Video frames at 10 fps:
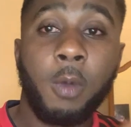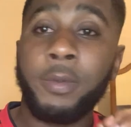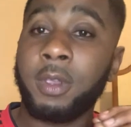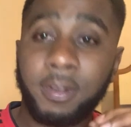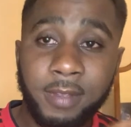
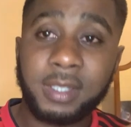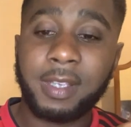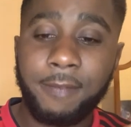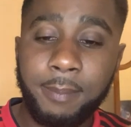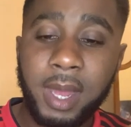We could have done
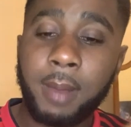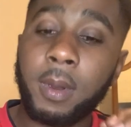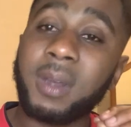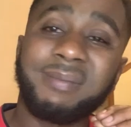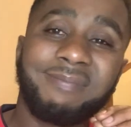something better,
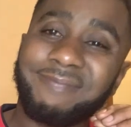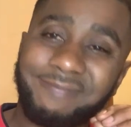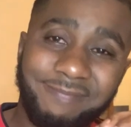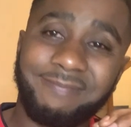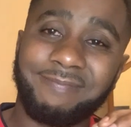but
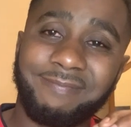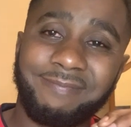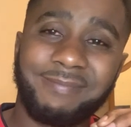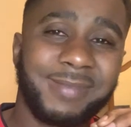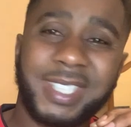
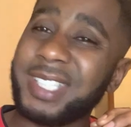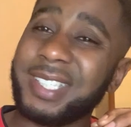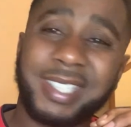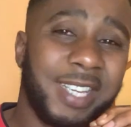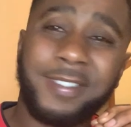
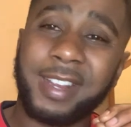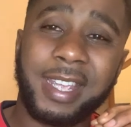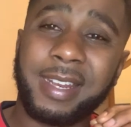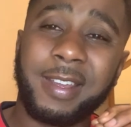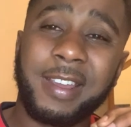never
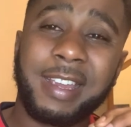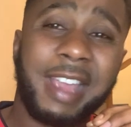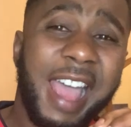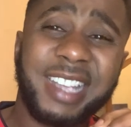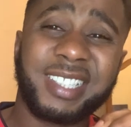again.
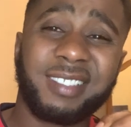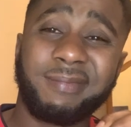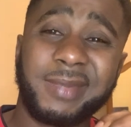Guys,